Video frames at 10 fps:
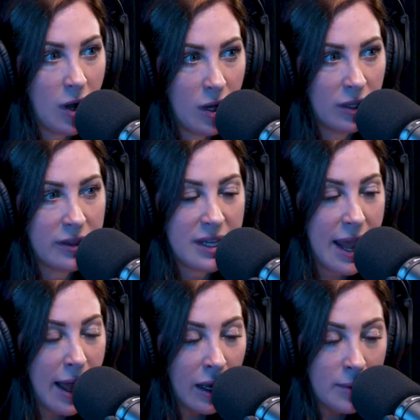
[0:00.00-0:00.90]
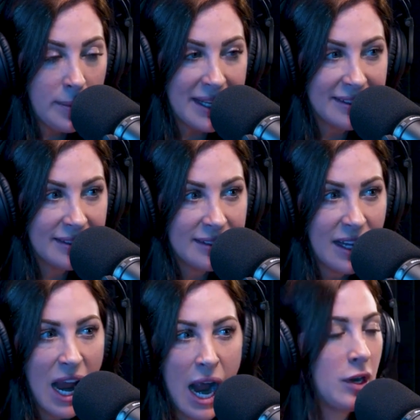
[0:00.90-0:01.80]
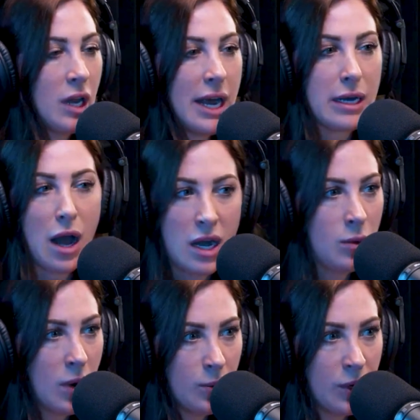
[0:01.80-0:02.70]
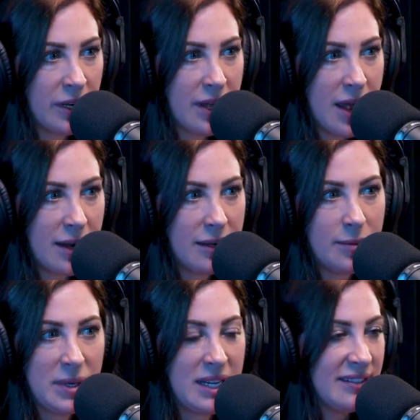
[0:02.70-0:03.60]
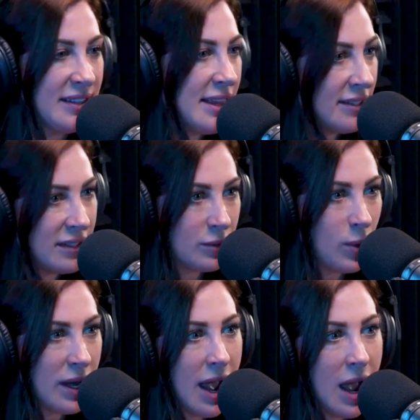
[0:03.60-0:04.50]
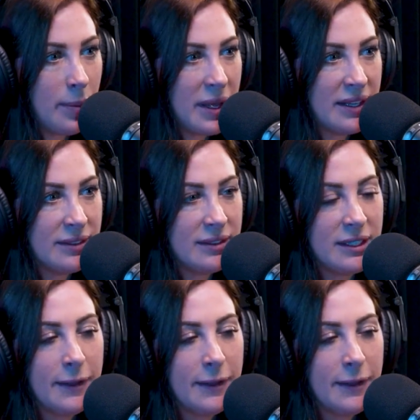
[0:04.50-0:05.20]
to all of the elements. And they're like, I don't want wood again because this is what happens.